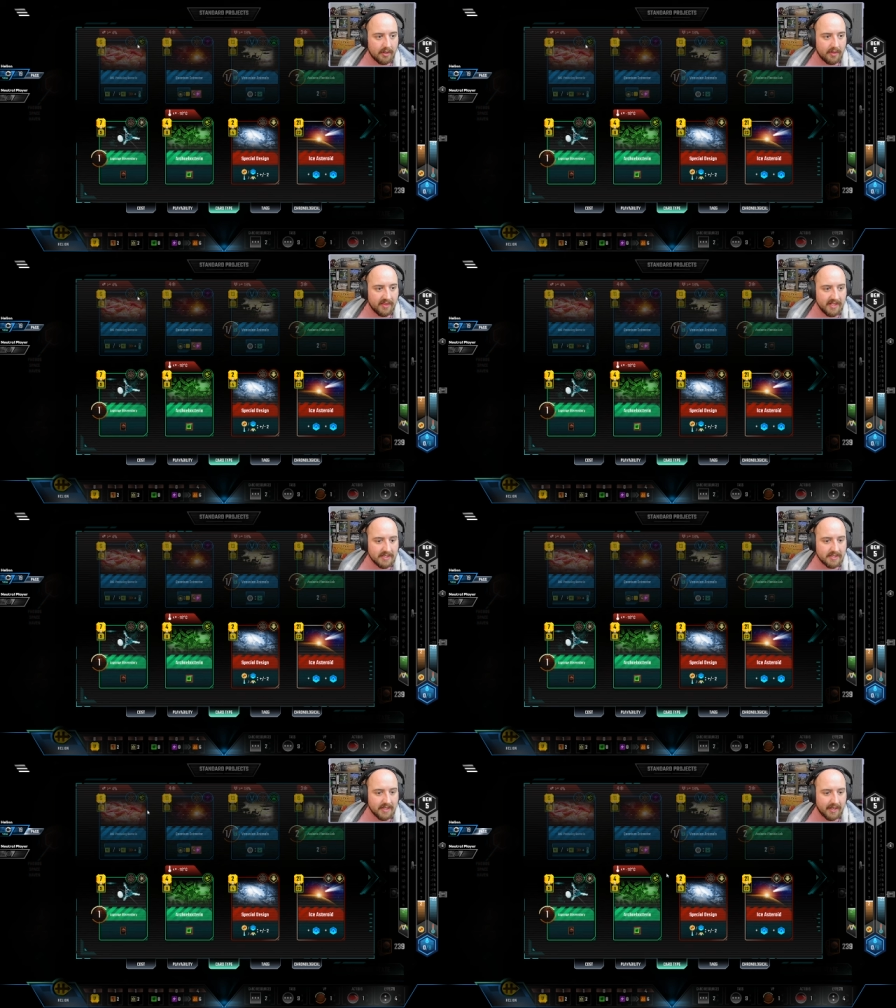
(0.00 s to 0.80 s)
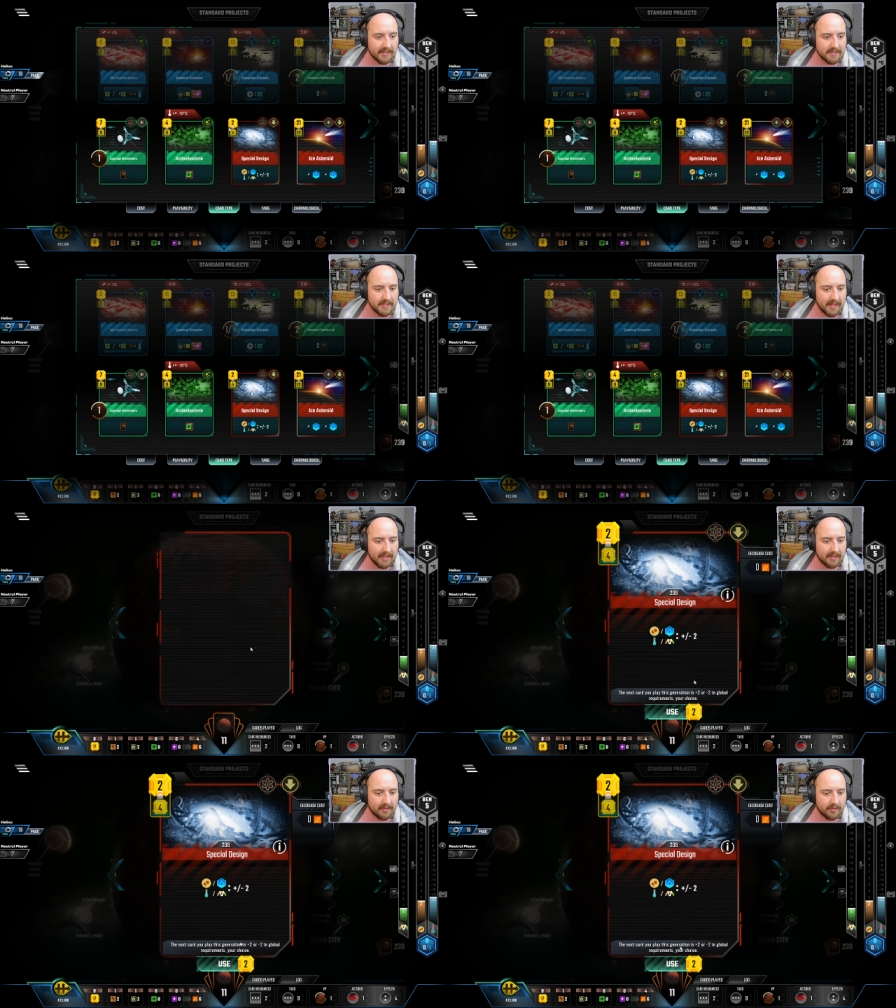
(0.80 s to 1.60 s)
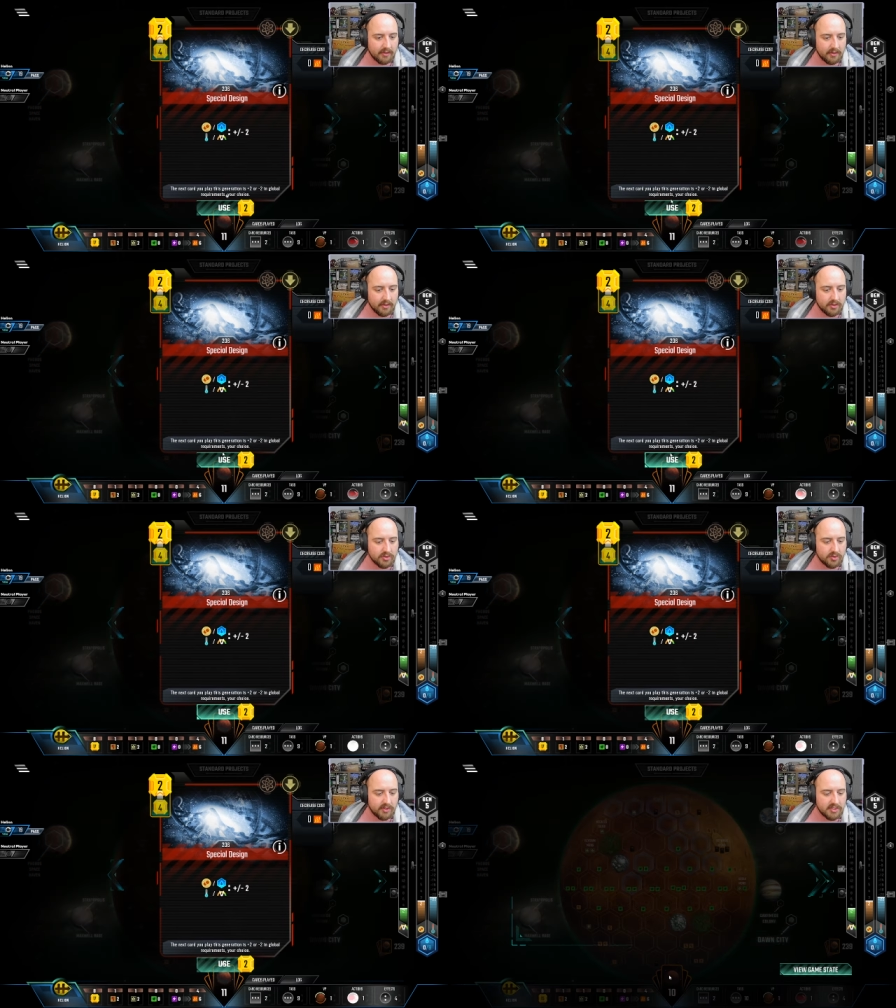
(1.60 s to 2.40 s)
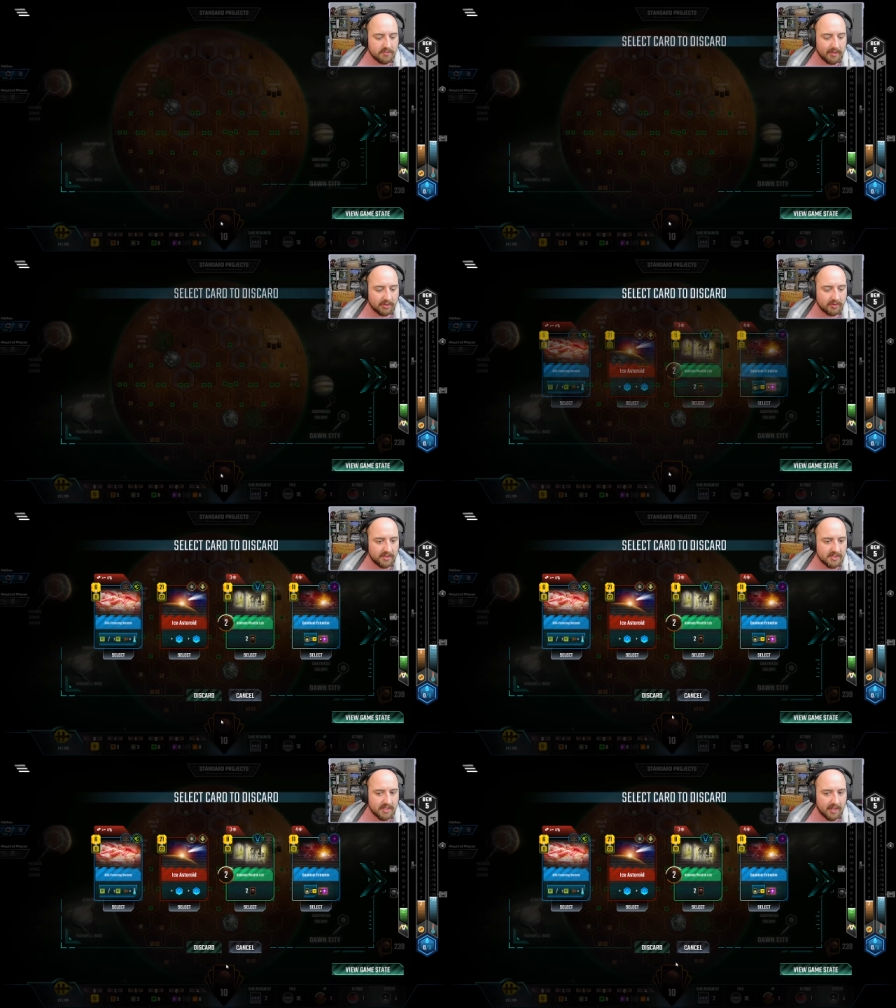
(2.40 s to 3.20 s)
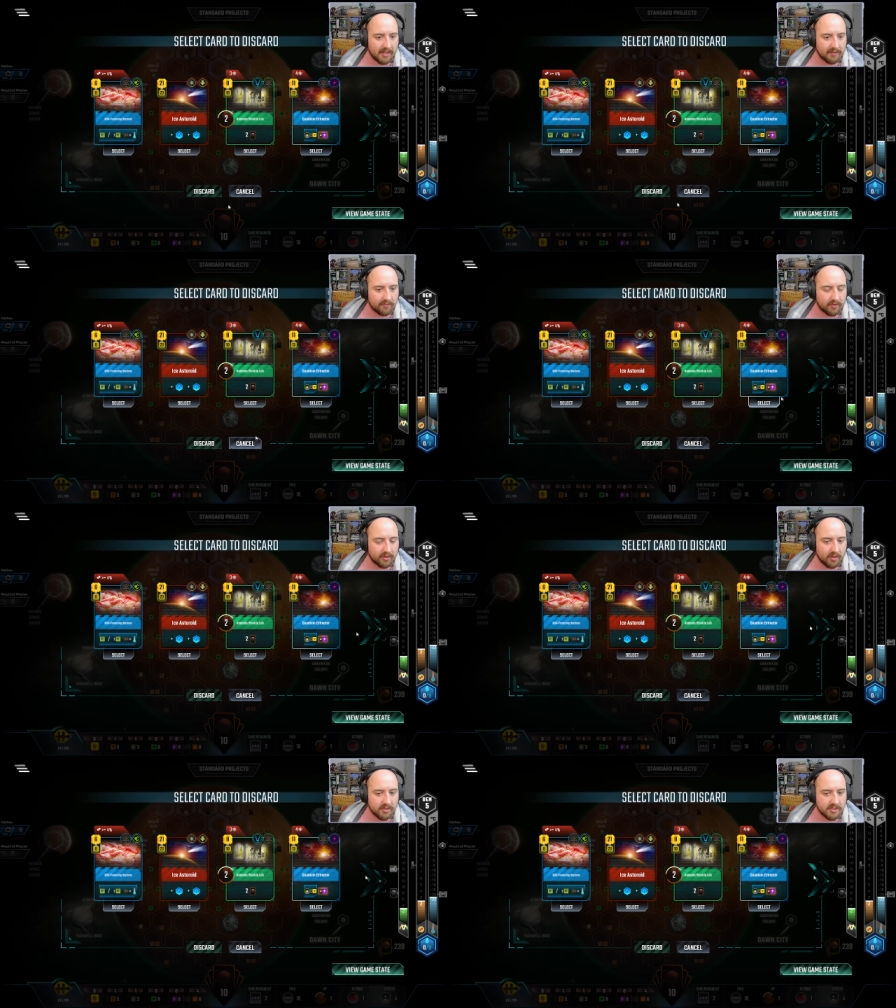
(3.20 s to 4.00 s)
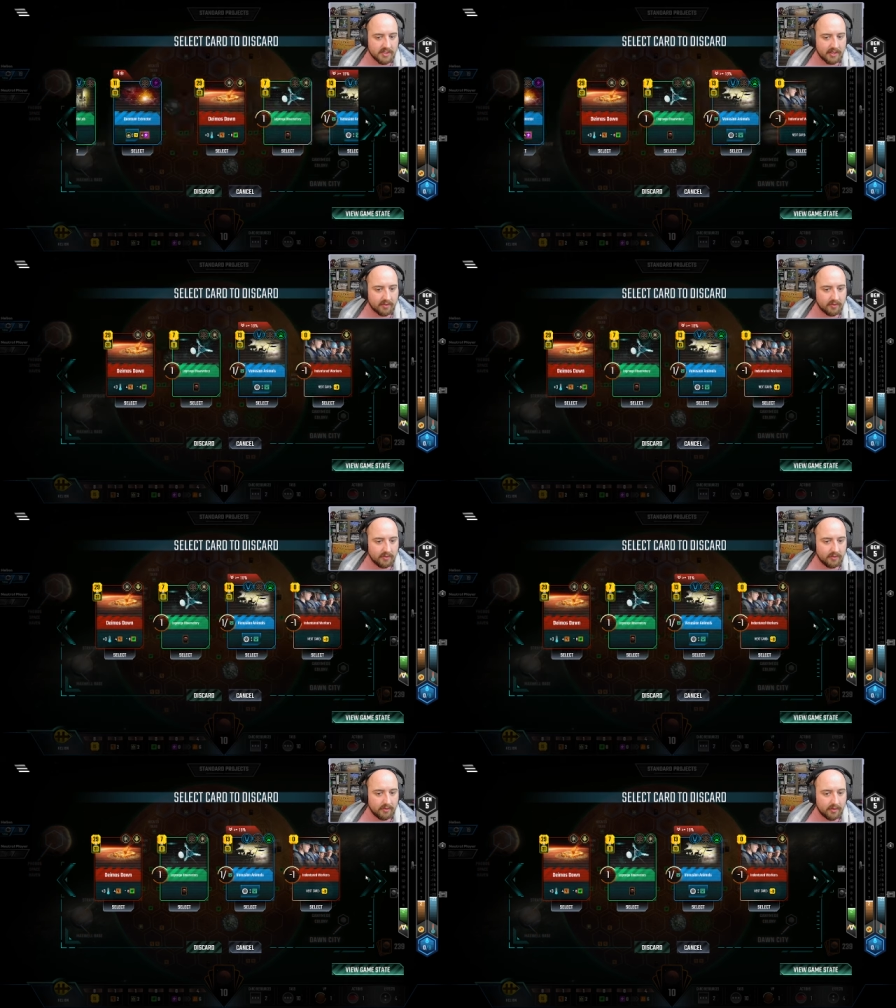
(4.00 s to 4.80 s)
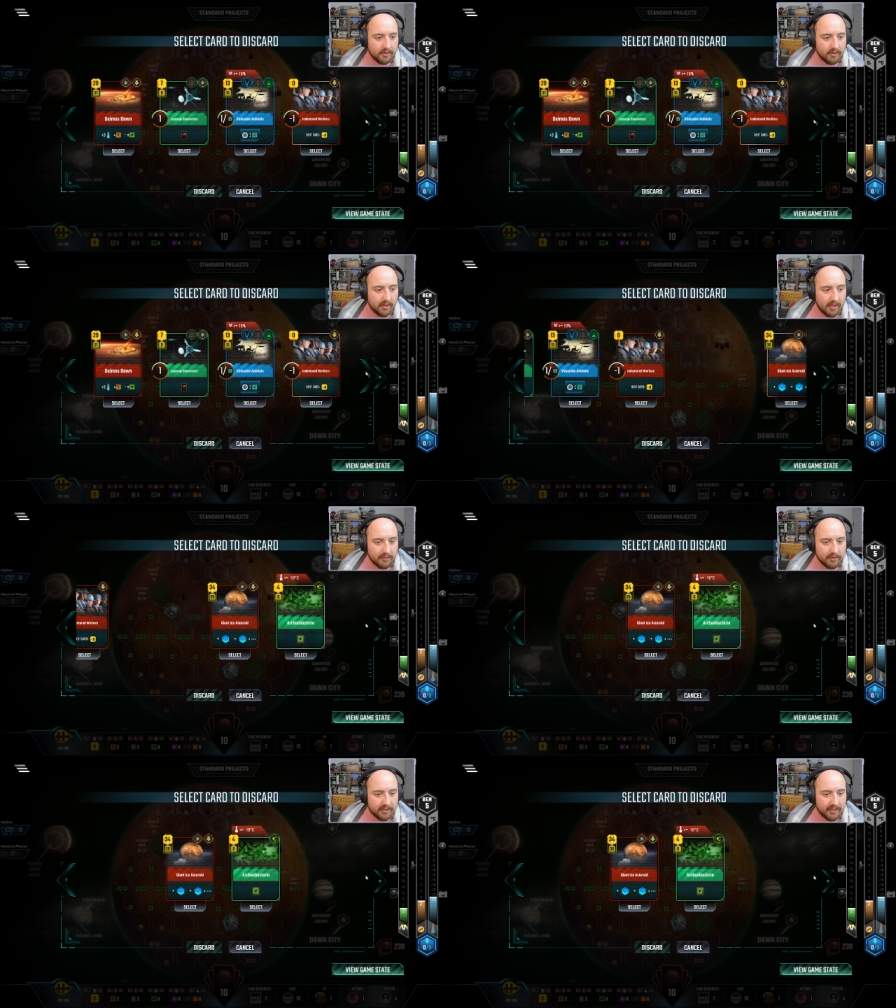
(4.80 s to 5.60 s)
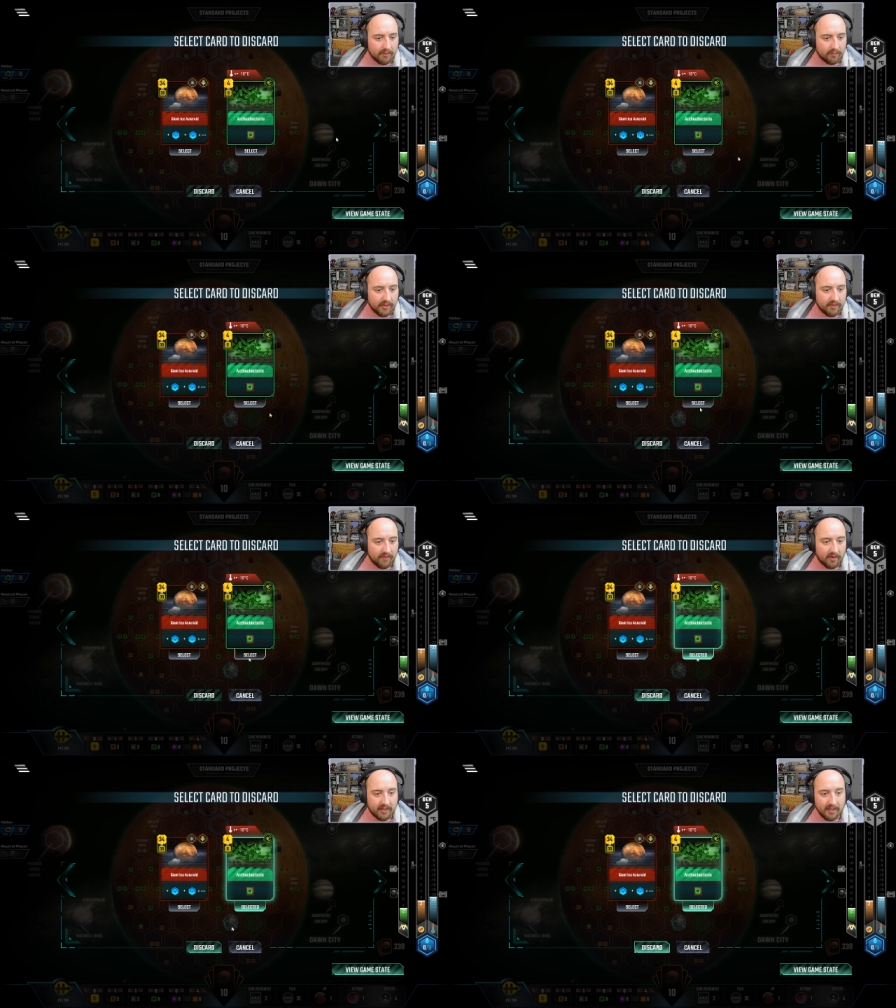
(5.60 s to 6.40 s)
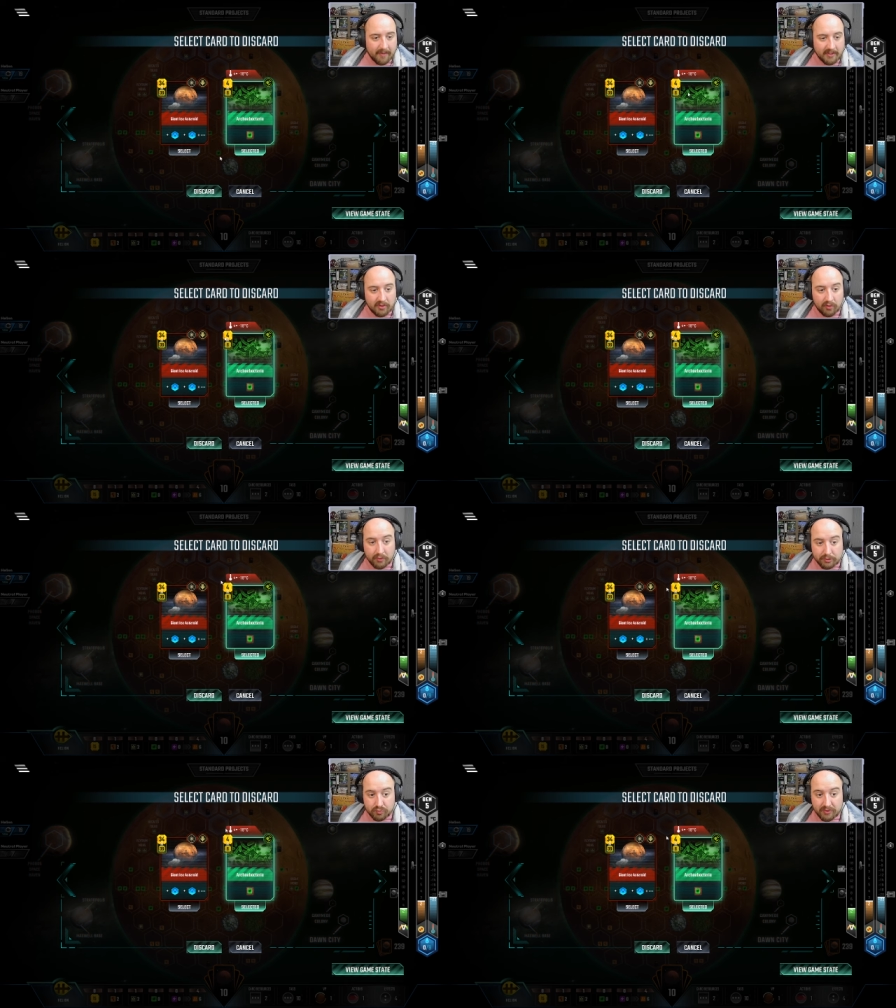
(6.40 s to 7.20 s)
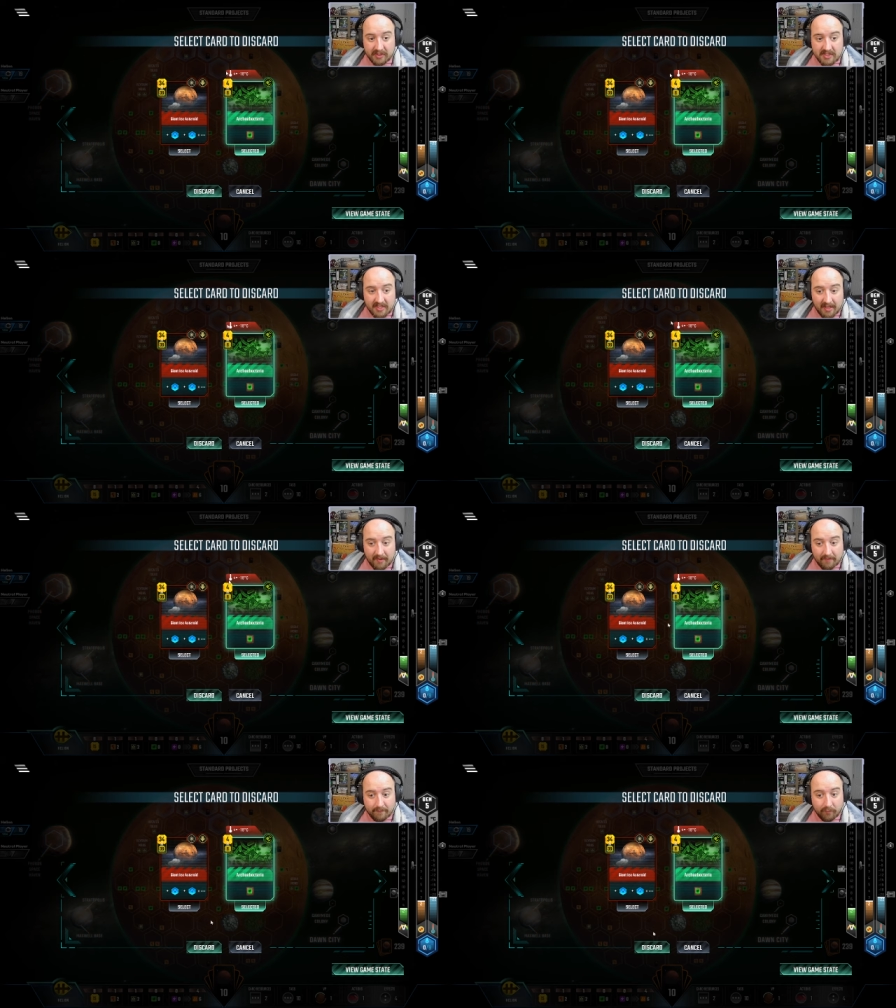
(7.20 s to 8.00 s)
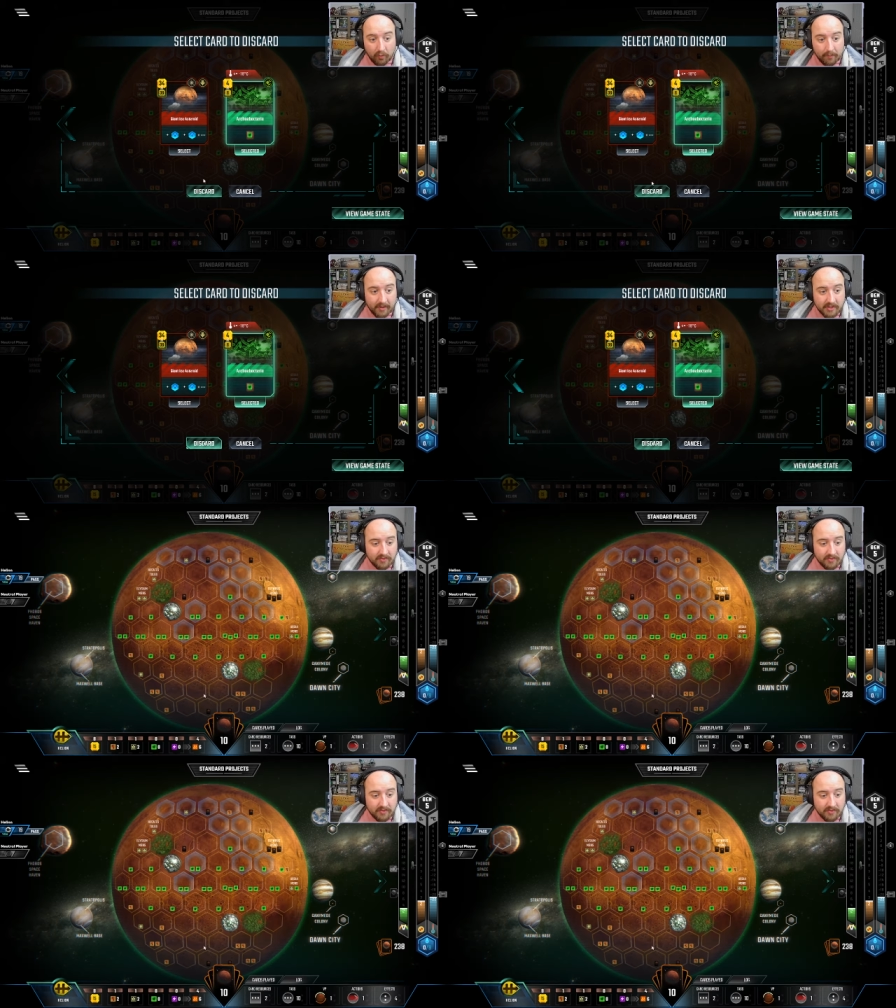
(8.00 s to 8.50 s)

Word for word: this science tag. So let's special design for a card cycle. I'm going to get rid of Archaebacteria, which really isn't that bad. Four bucks for a